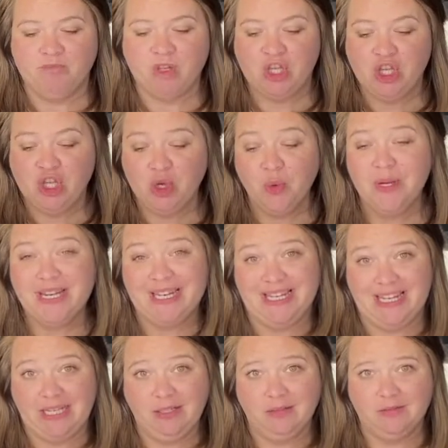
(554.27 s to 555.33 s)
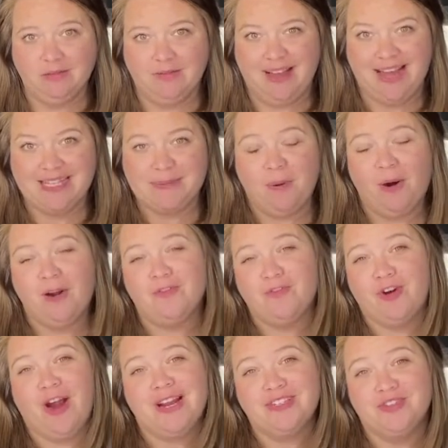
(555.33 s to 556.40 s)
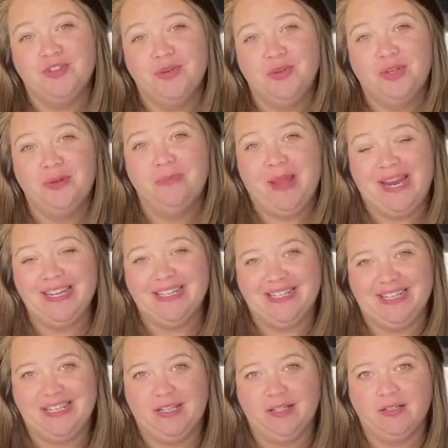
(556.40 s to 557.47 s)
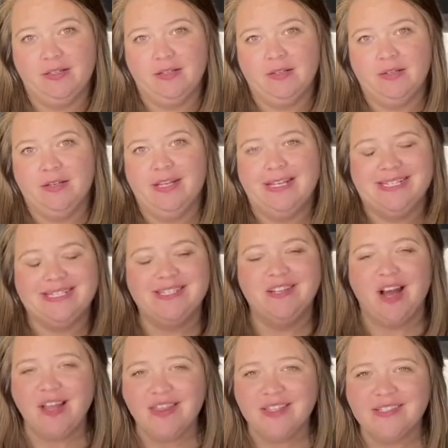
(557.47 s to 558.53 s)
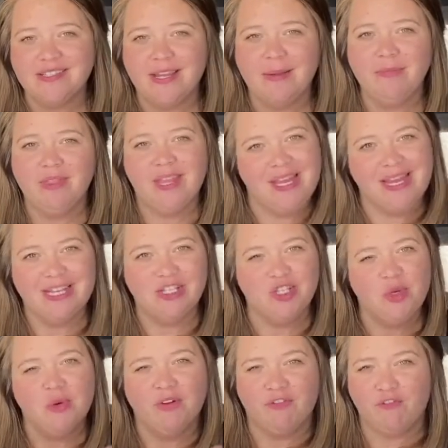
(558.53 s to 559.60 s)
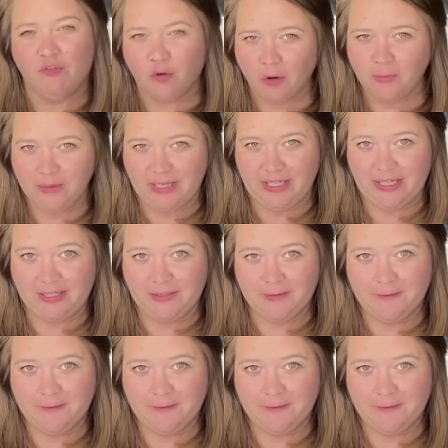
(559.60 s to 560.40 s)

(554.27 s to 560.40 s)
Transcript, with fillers: Unity, as part of Christ's new humanity, is not the same thing as uniformity